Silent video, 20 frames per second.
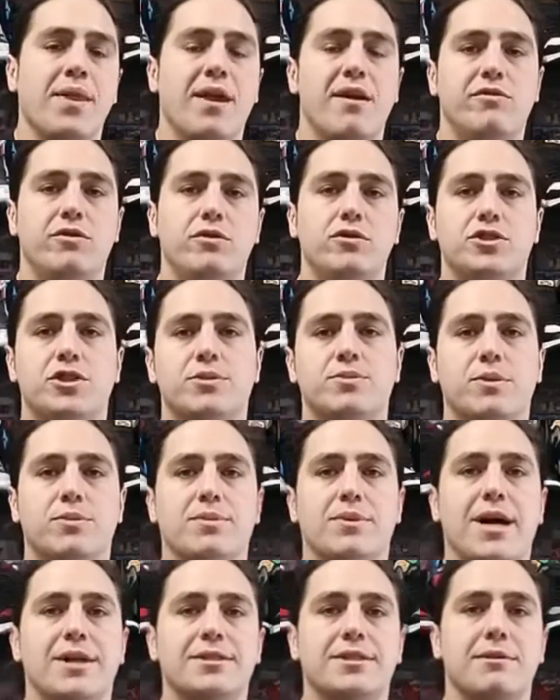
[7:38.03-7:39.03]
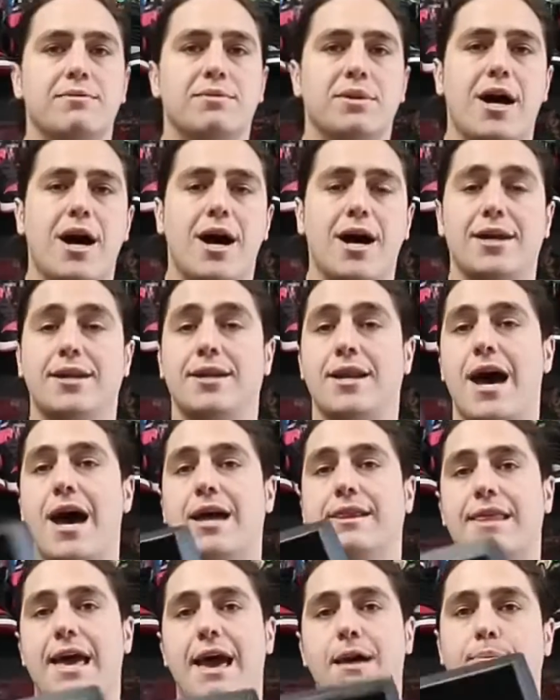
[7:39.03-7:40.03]
If you ship to blah, blah and
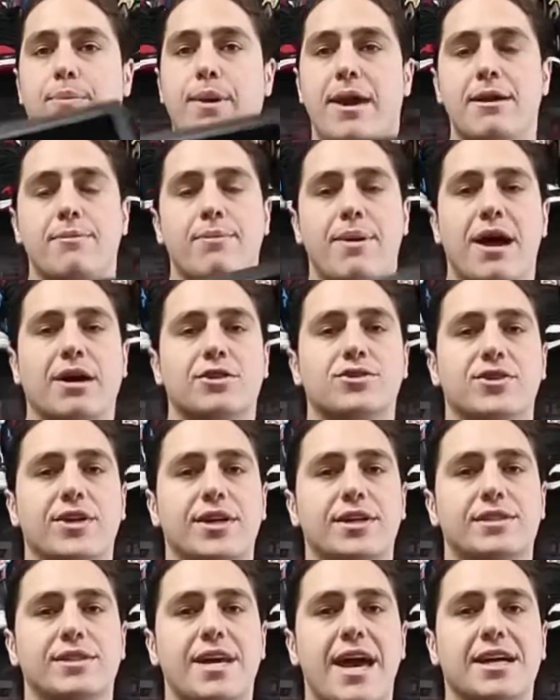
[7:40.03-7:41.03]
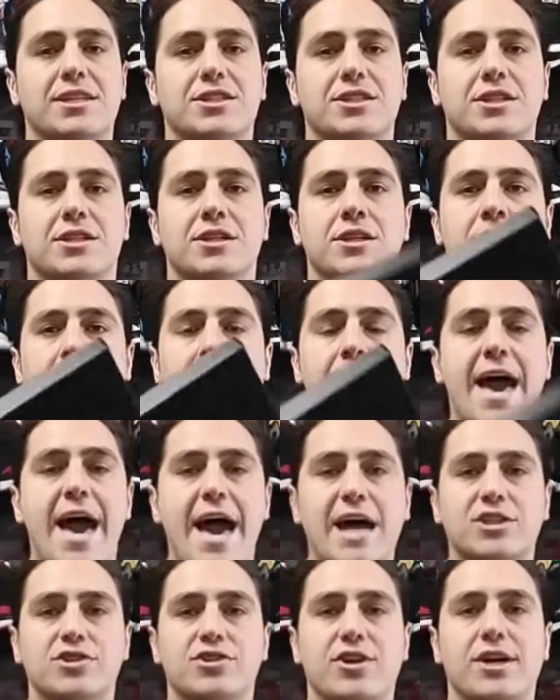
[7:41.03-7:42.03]
not that PayPal transaction
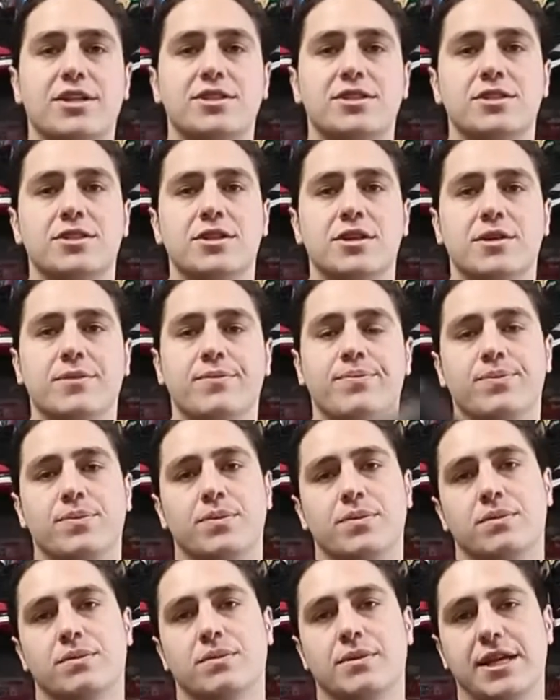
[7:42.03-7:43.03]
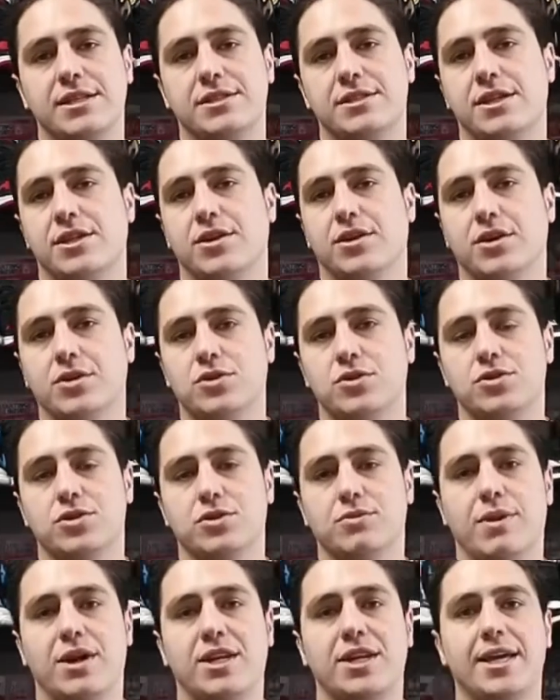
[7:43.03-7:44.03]
address, that's it. You're going to lose
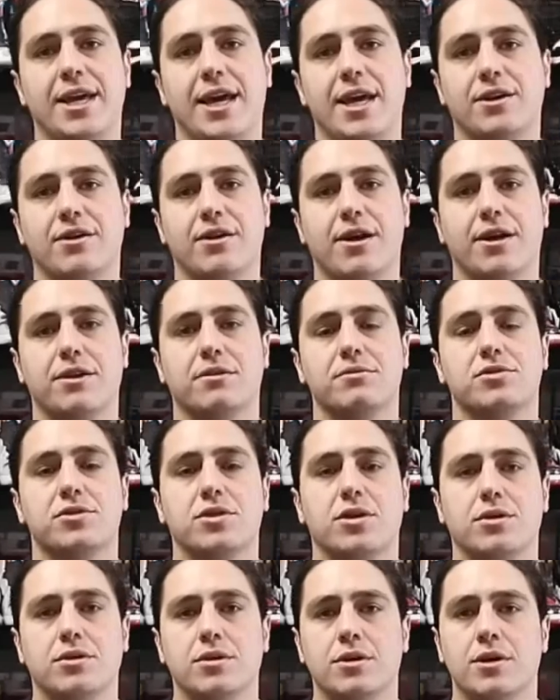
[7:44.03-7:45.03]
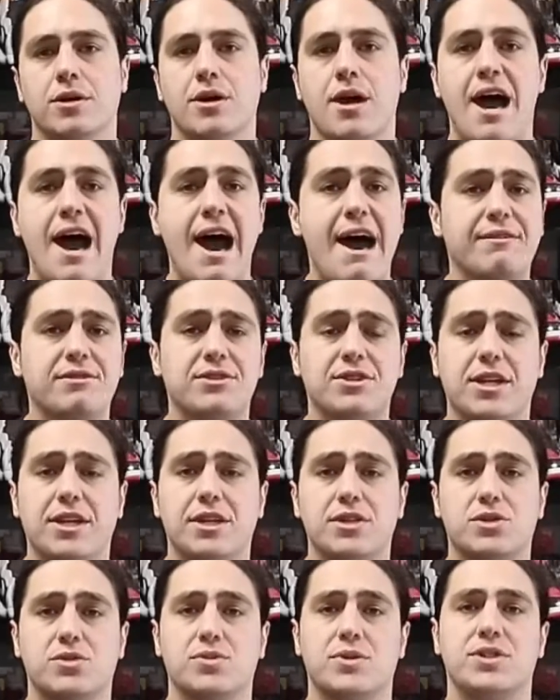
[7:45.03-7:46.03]
your money and your item. So, obviously, I
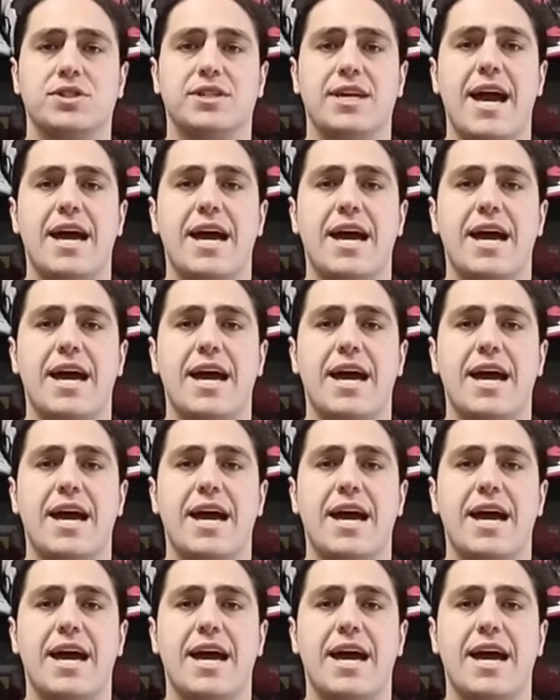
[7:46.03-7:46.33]
didn't switch the